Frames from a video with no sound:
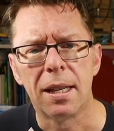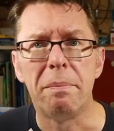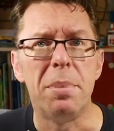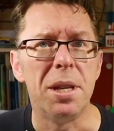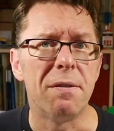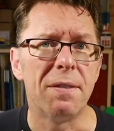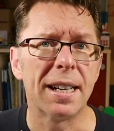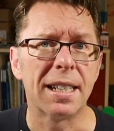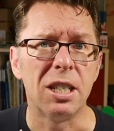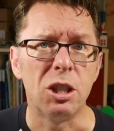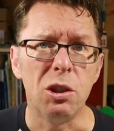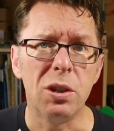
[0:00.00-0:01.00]
But the
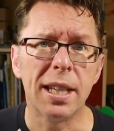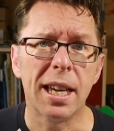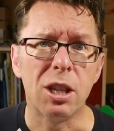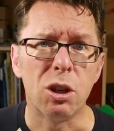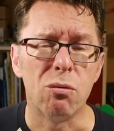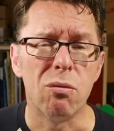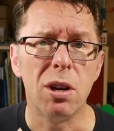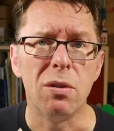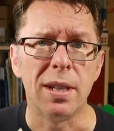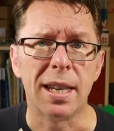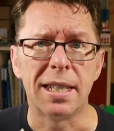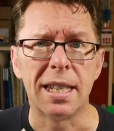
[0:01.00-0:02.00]
fact is, using a
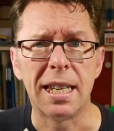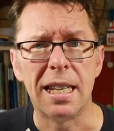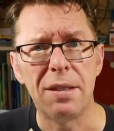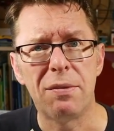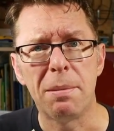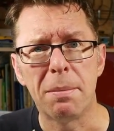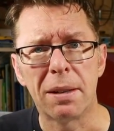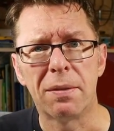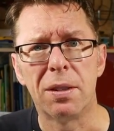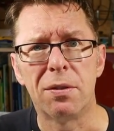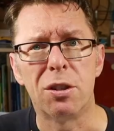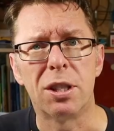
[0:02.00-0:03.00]
drone as a delivery
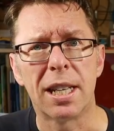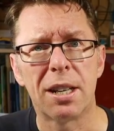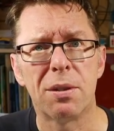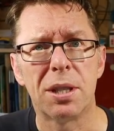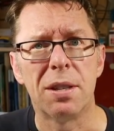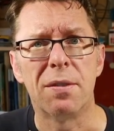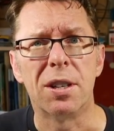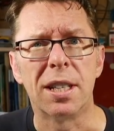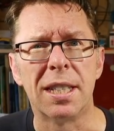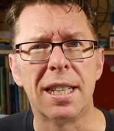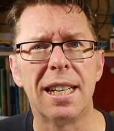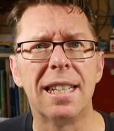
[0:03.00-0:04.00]
method for a terrorist
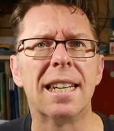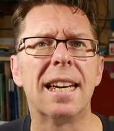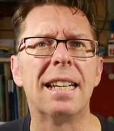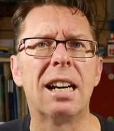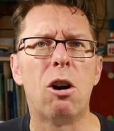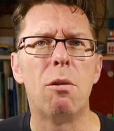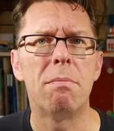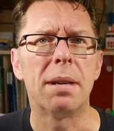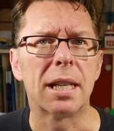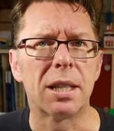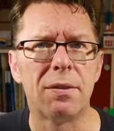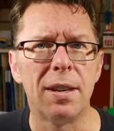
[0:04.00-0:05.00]
device is a
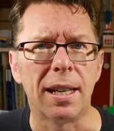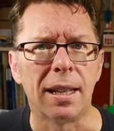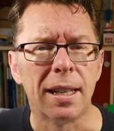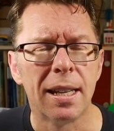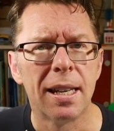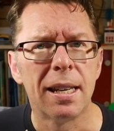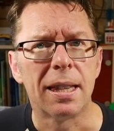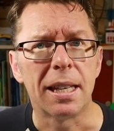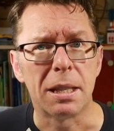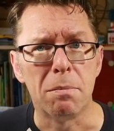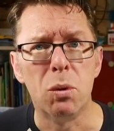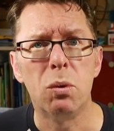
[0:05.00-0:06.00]
complex thing
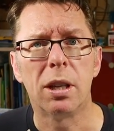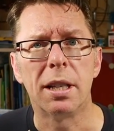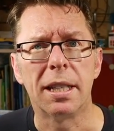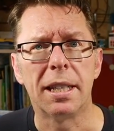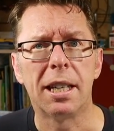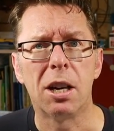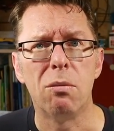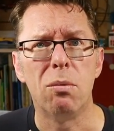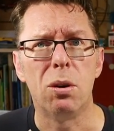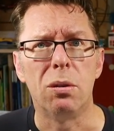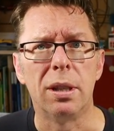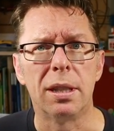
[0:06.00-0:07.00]
that's more likely to go
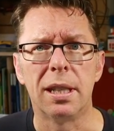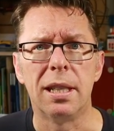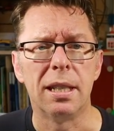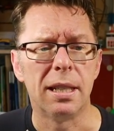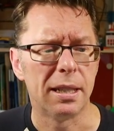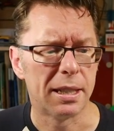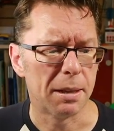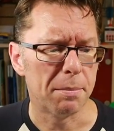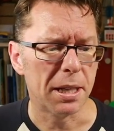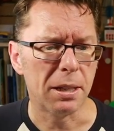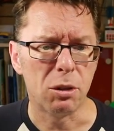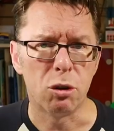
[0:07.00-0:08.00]
wrong than
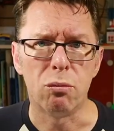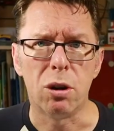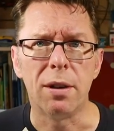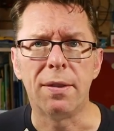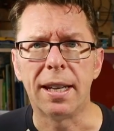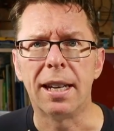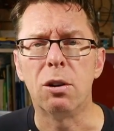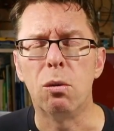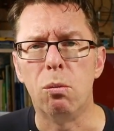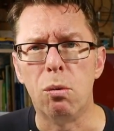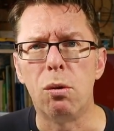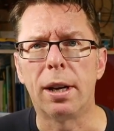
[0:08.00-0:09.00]
somebody driving it
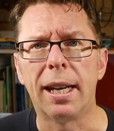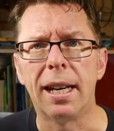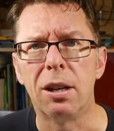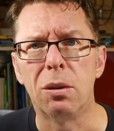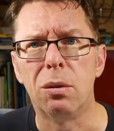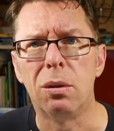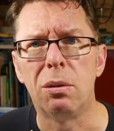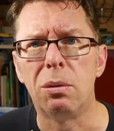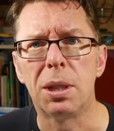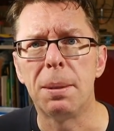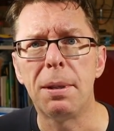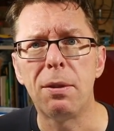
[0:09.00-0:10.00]
or walking it
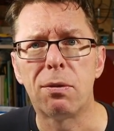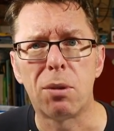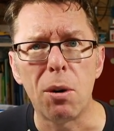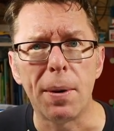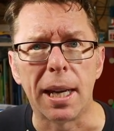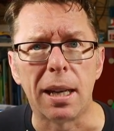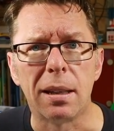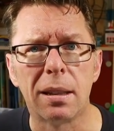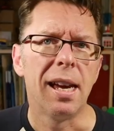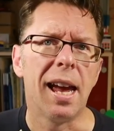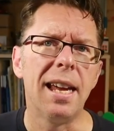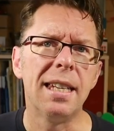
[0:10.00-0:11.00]
or simply throwing it.
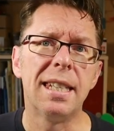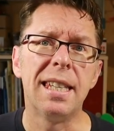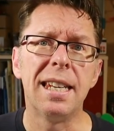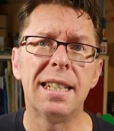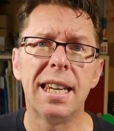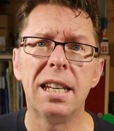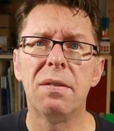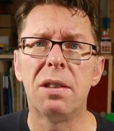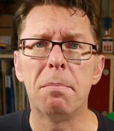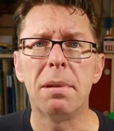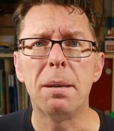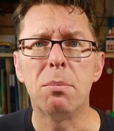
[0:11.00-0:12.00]
It's the intent of
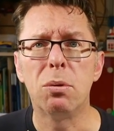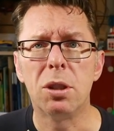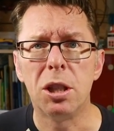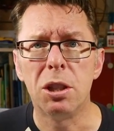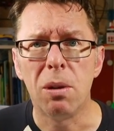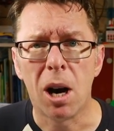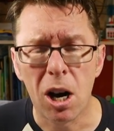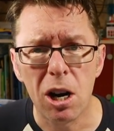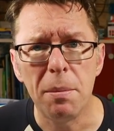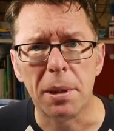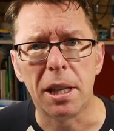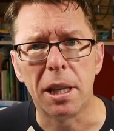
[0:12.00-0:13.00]
the people to do
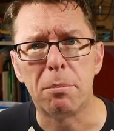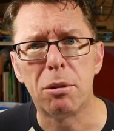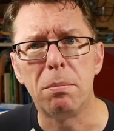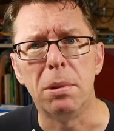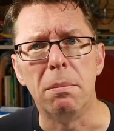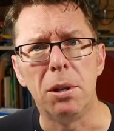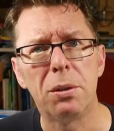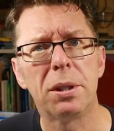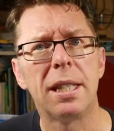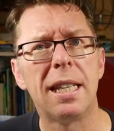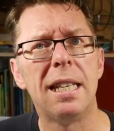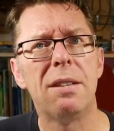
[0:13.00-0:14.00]
harm that are the problem, not
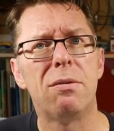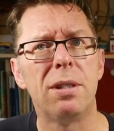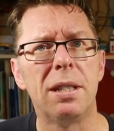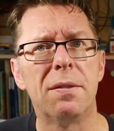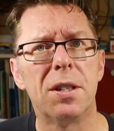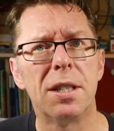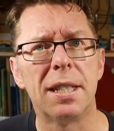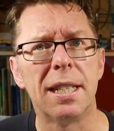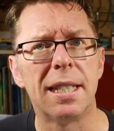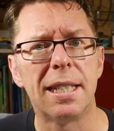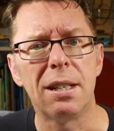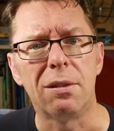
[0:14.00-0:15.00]
the delivery device
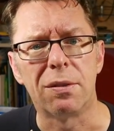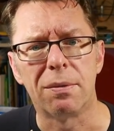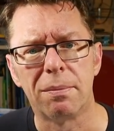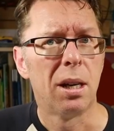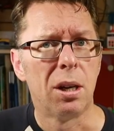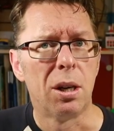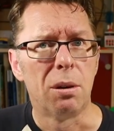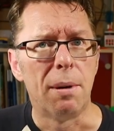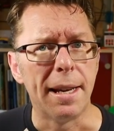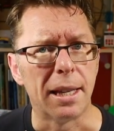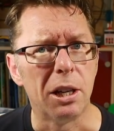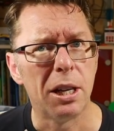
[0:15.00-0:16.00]
itself.
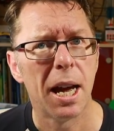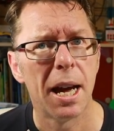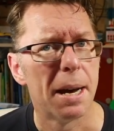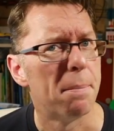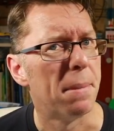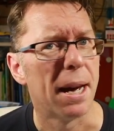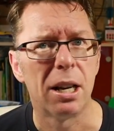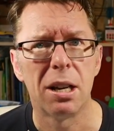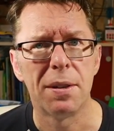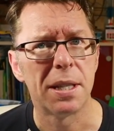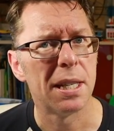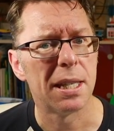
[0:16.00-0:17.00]
Wait though,
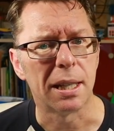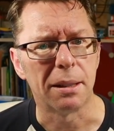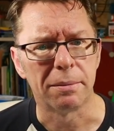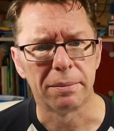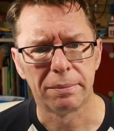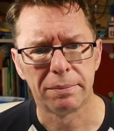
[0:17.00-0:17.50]
Paolo isn't done.